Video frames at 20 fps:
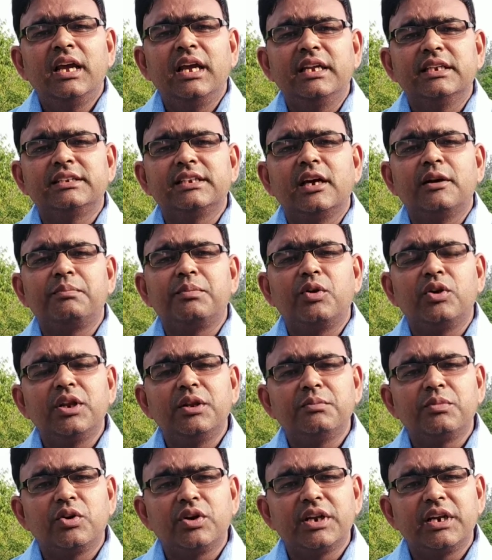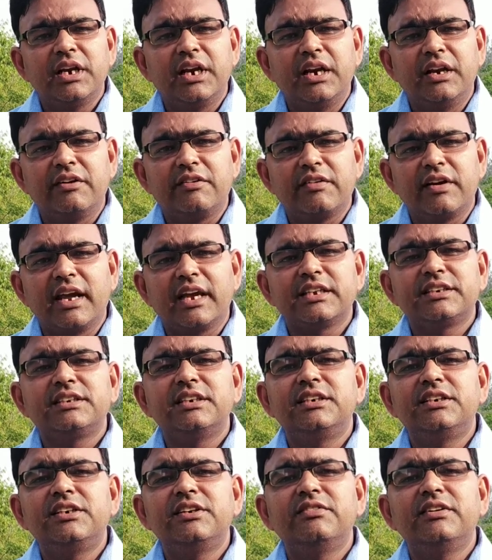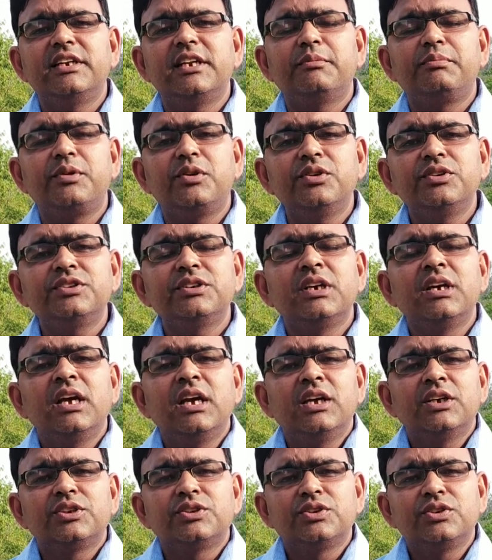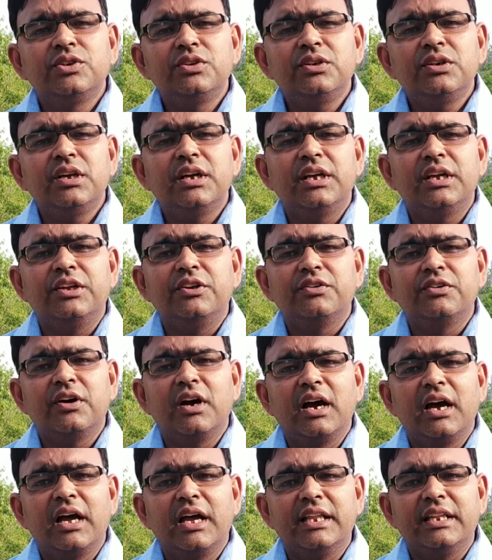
is a protein-protein interaction driven approach. So to